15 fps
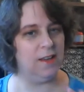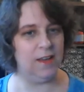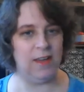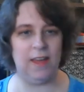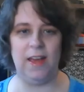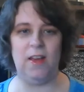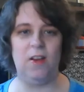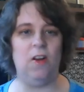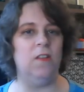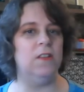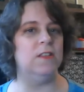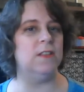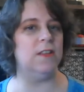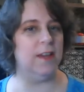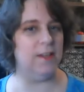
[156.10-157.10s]
get all
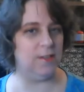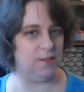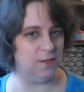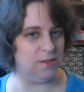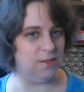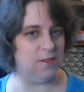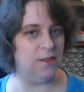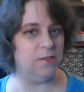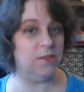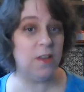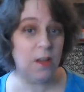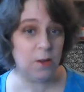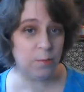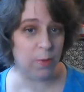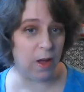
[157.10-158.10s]
the sizes of
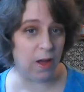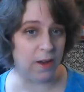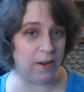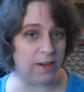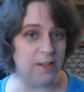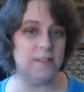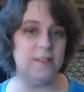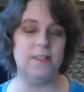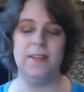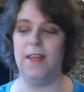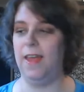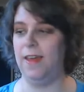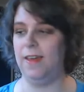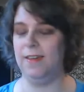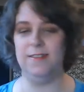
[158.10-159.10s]
sock blockers,
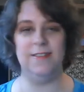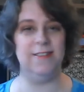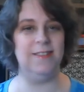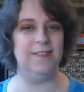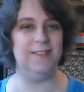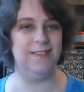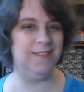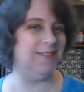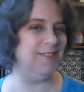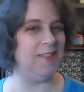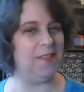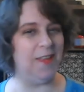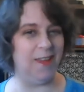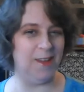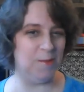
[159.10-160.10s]
and
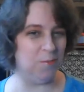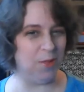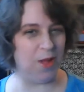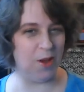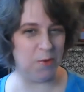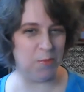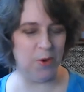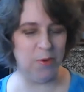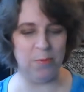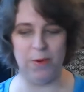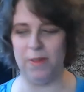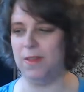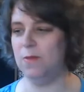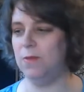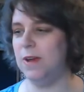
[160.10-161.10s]
then they can block
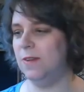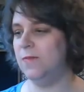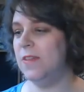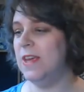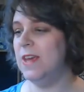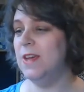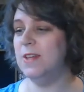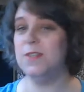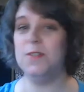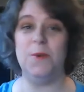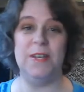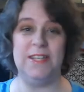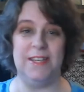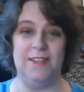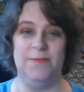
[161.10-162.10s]
appropriately. Well, so
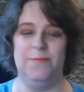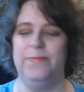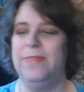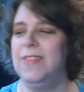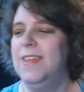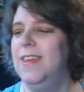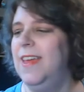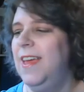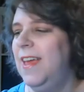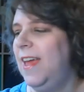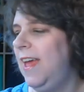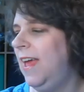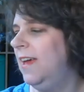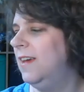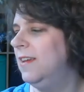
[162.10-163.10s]
I did.
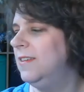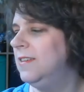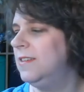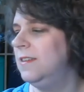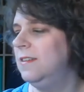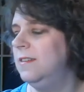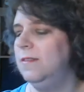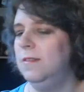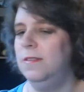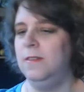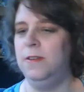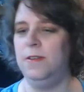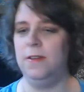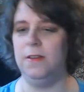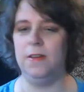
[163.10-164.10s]
And
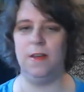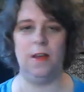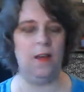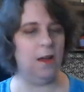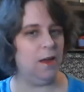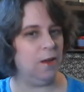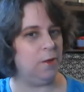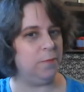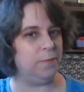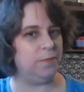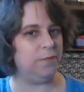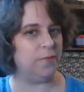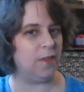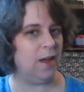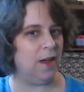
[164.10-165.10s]

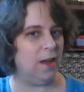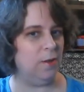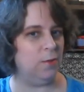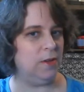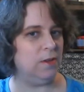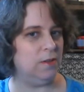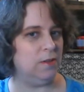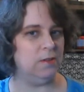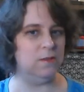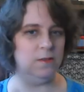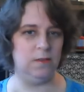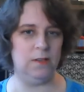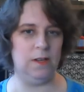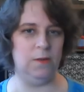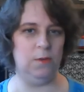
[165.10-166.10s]
I will
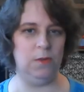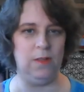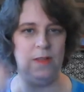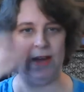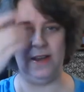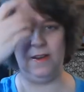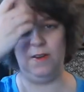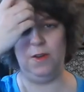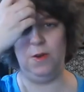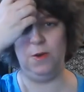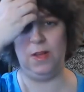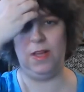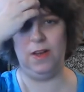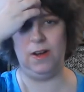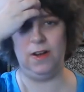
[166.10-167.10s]
add a note
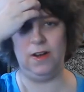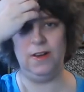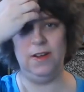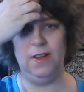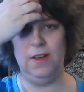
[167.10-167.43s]
here